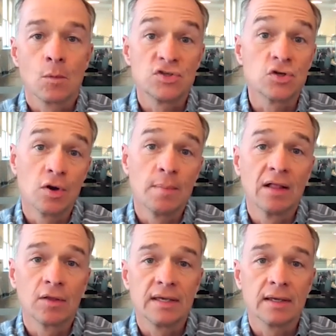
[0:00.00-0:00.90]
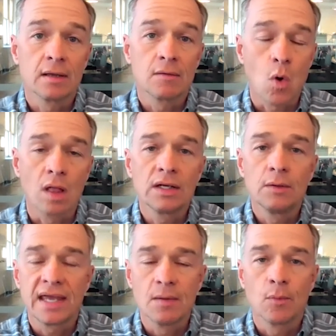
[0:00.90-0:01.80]
We started by looking at quality.
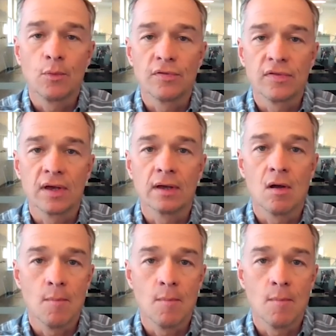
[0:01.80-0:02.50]
We came up with a